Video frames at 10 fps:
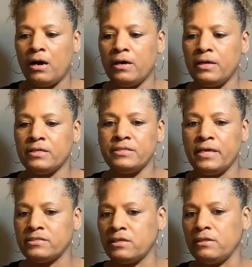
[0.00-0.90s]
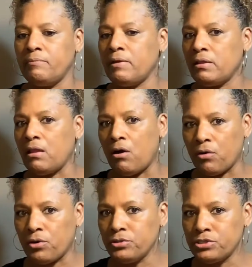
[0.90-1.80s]
It takes a little bit
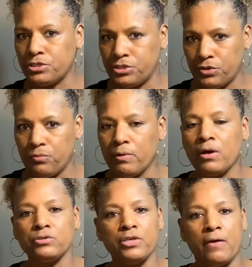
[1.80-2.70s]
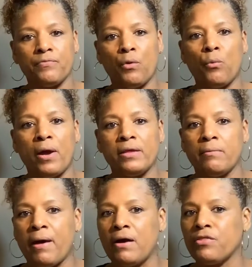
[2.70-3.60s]
longer to do because you have to wait
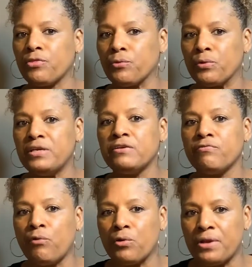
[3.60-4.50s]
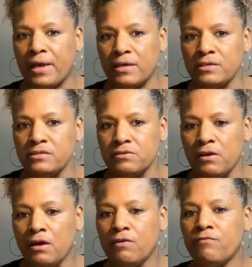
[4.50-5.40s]
about 3 to 4 days
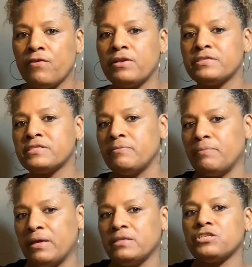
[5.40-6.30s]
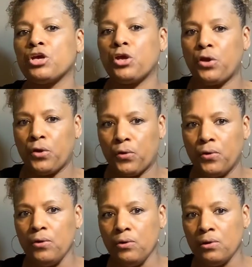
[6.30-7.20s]
for the cement to cure.
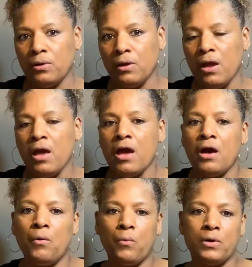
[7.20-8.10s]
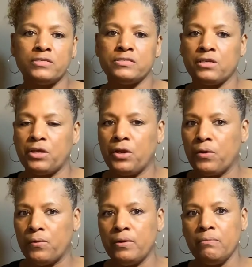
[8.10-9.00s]
And once the
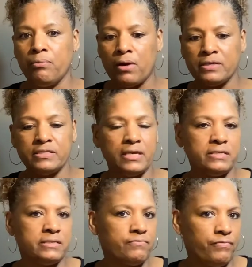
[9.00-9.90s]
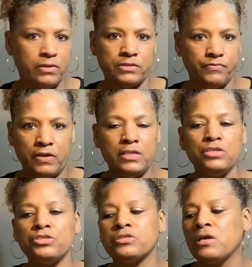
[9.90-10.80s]
curing process is
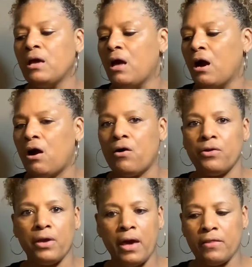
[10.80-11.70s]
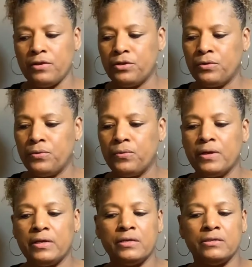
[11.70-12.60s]
finished, all you got to do
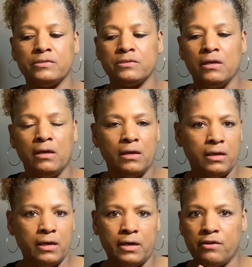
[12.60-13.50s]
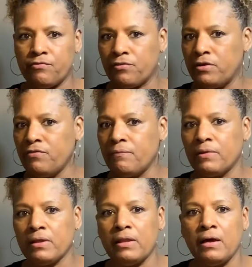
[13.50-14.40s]
is cut it free from the
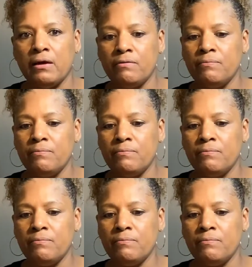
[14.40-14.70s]
glove.